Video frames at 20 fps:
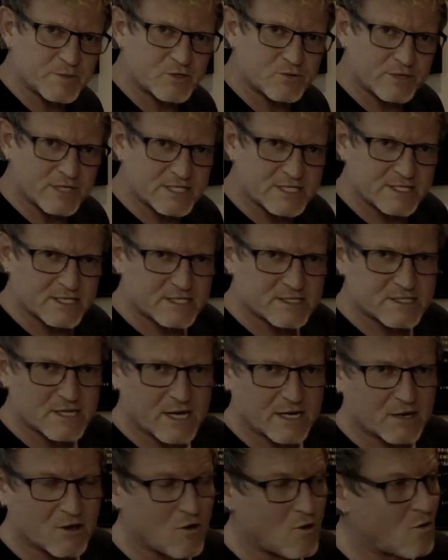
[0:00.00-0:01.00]
between a
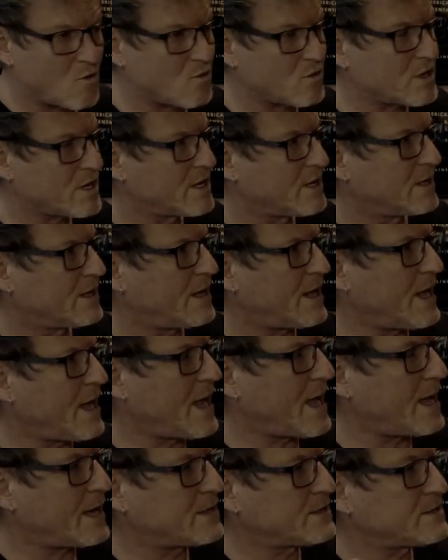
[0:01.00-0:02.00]
6-9 chord
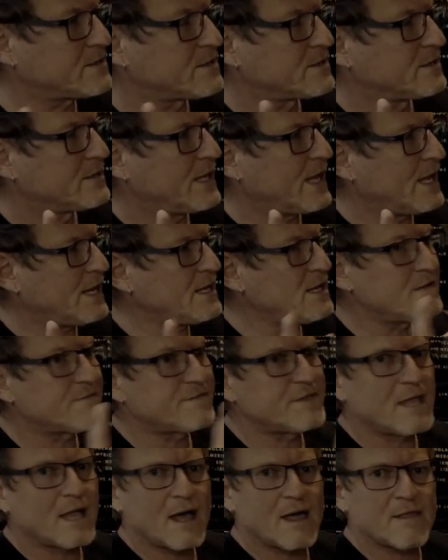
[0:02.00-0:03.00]
and any
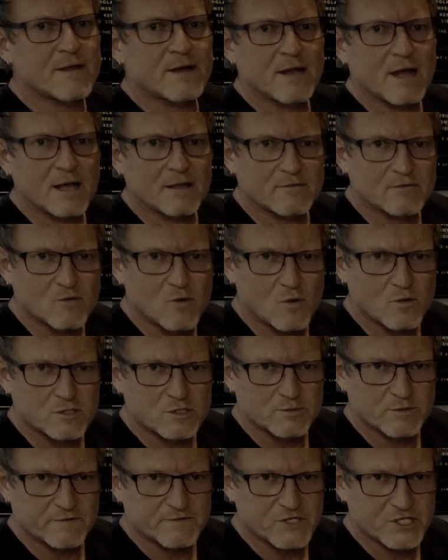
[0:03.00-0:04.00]
of the other 9th
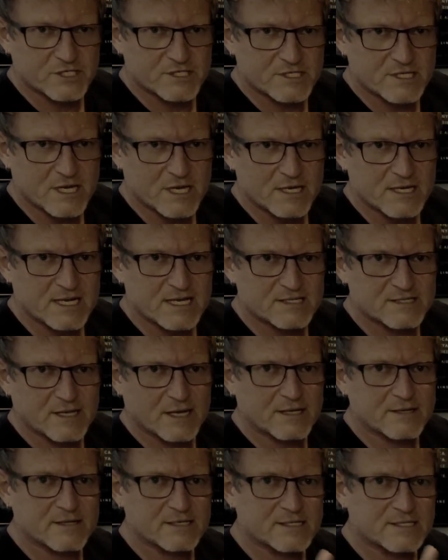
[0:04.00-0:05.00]
chords we've just done is
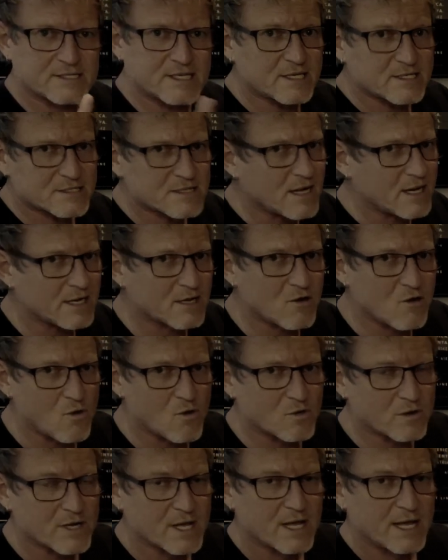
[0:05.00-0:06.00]
that the 6-9
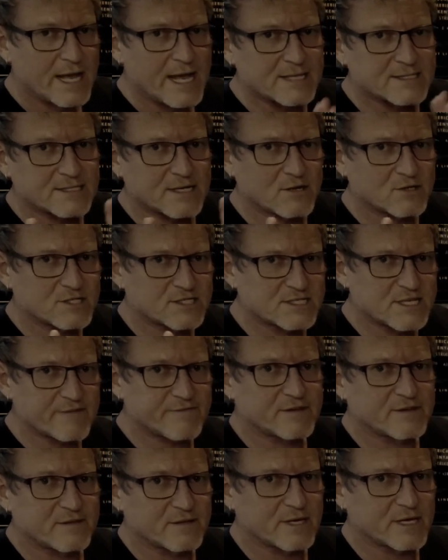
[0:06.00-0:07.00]
chord has no
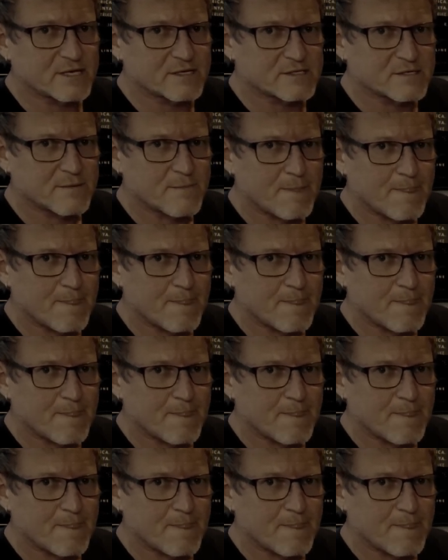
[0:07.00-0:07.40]
7th in it.